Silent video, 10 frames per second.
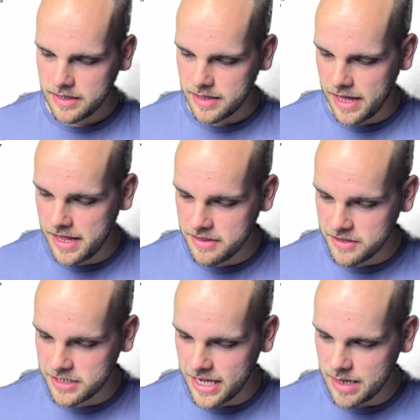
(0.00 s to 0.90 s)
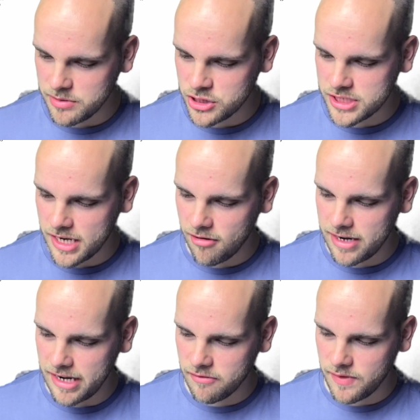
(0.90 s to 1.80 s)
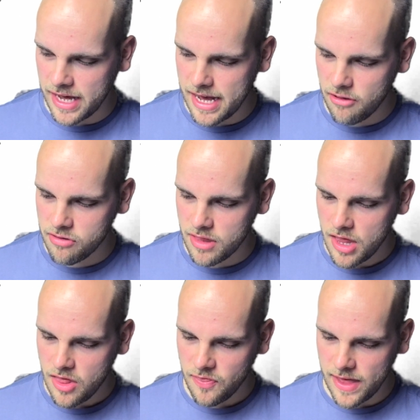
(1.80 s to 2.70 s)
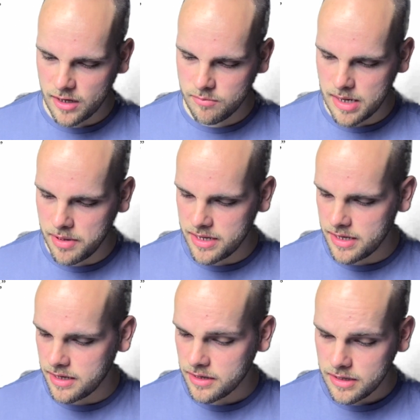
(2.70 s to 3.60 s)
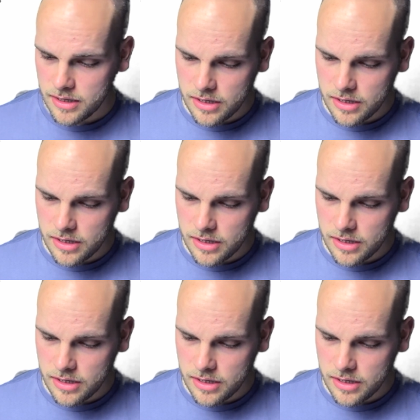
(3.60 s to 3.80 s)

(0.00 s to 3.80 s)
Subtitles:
as the Labour's shadow leader of the House, Fangam Debonair,